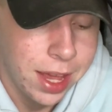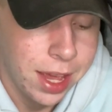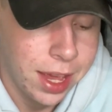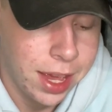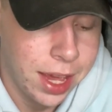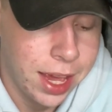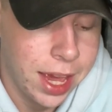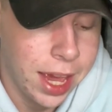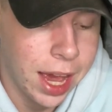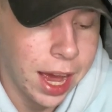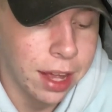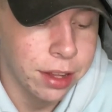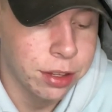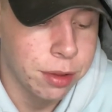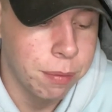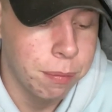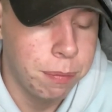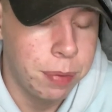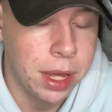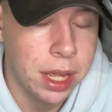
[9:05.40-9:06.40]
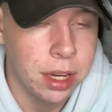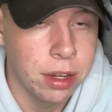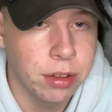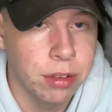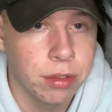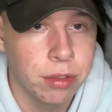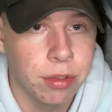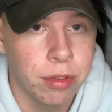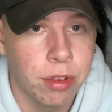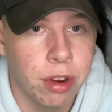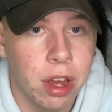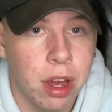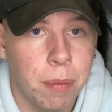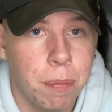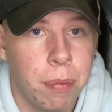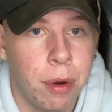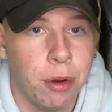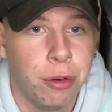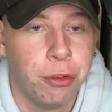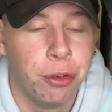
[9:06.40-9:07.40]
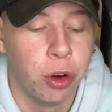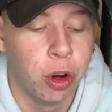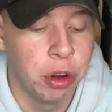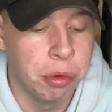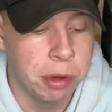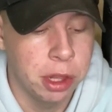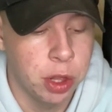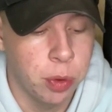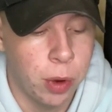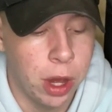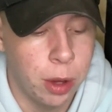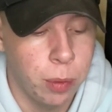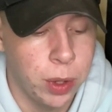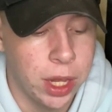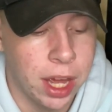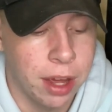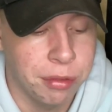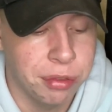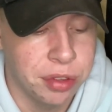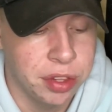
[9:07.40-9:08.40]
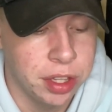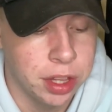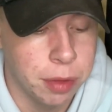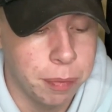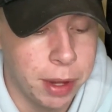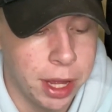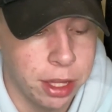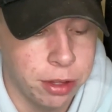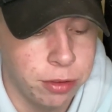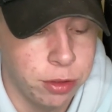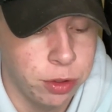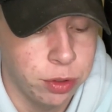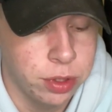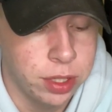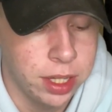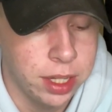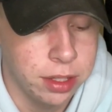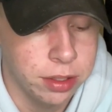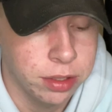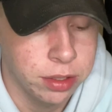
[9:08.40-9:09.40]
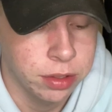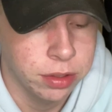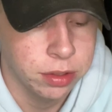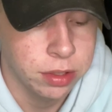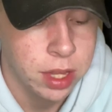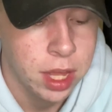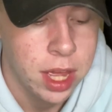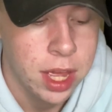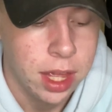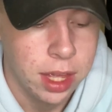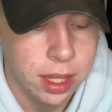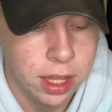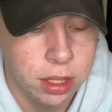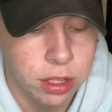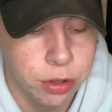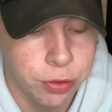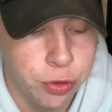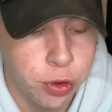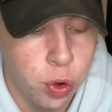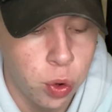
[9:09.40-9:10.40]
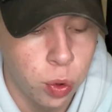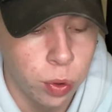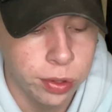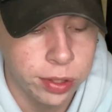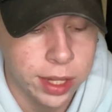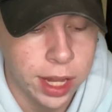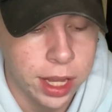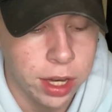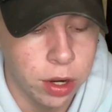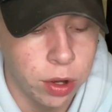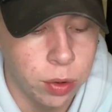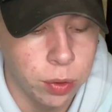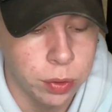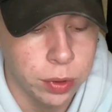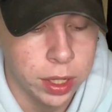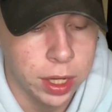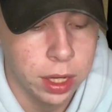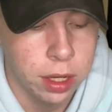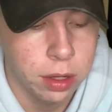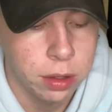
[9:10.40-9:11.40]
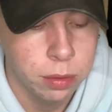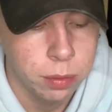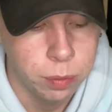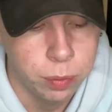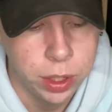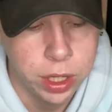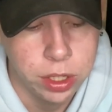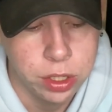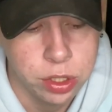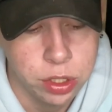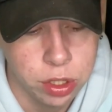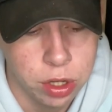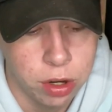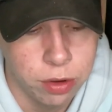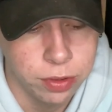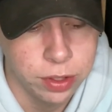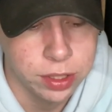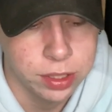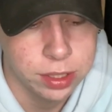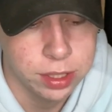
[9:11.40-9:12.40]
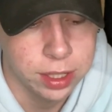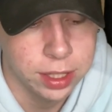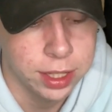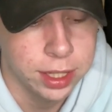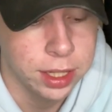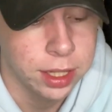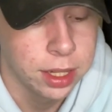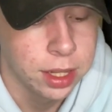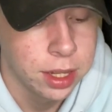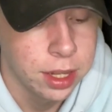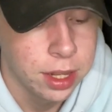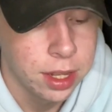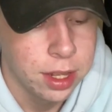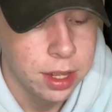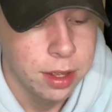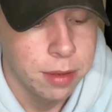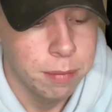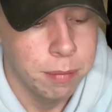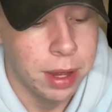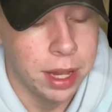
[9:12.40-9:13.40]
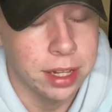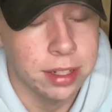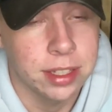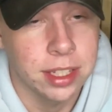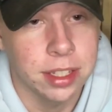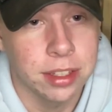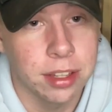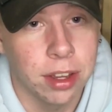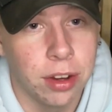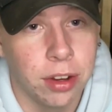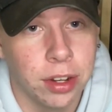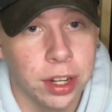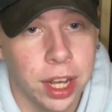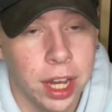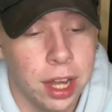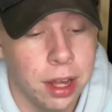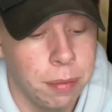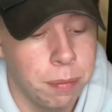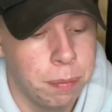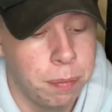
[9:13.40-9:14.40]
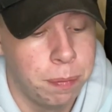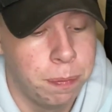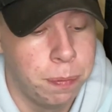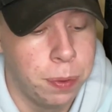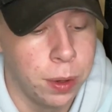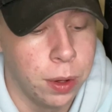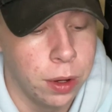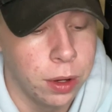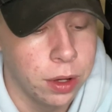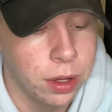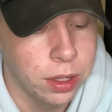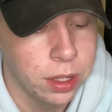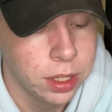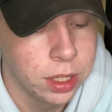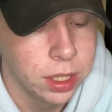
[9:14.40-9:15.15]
he hasn't been performing the way we have seen the past few seasons. He is, of course, getting older, which obviously makes things harder, but